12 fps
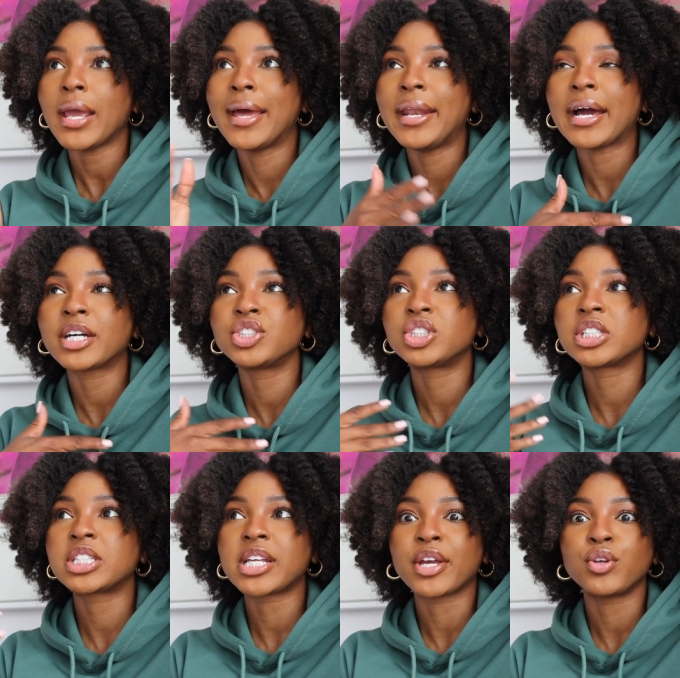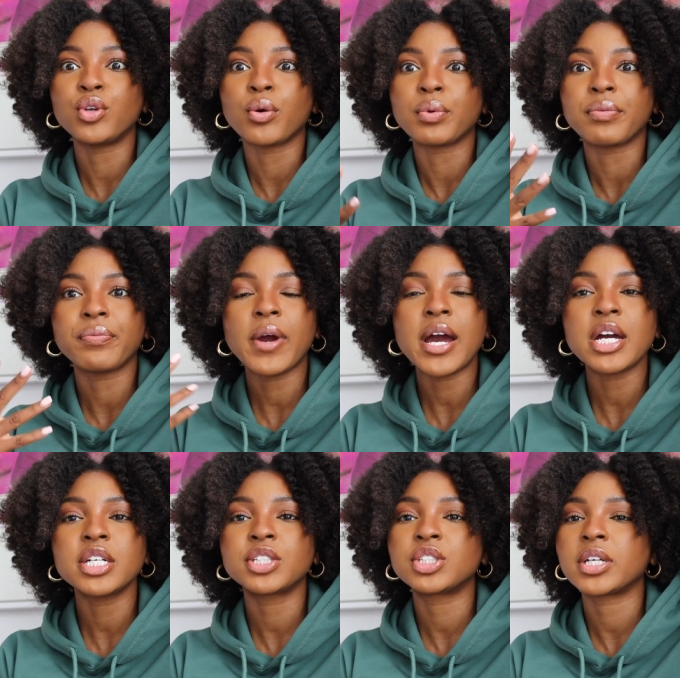and I could just like you know
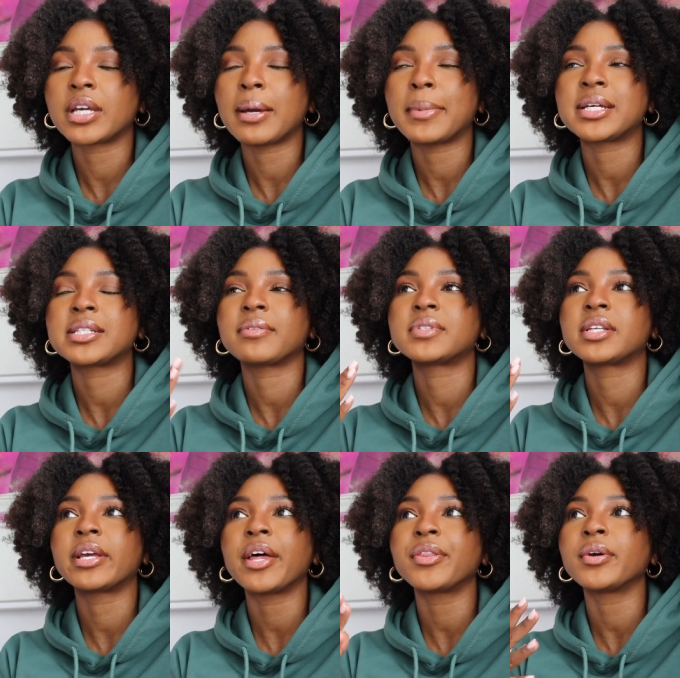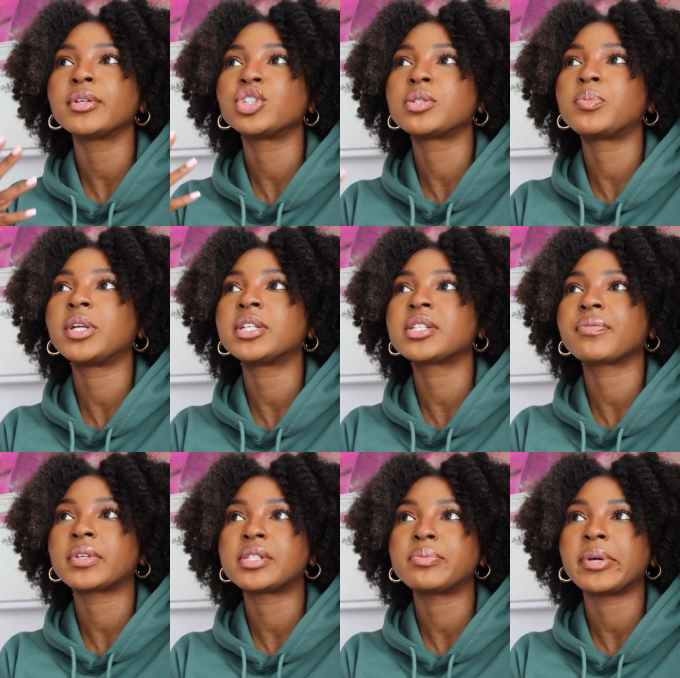refresh and get myself together just be in a
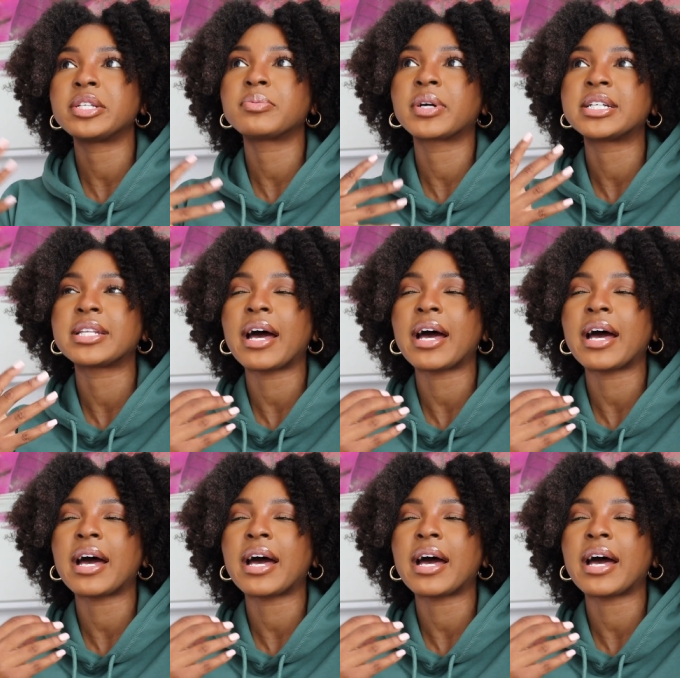different space because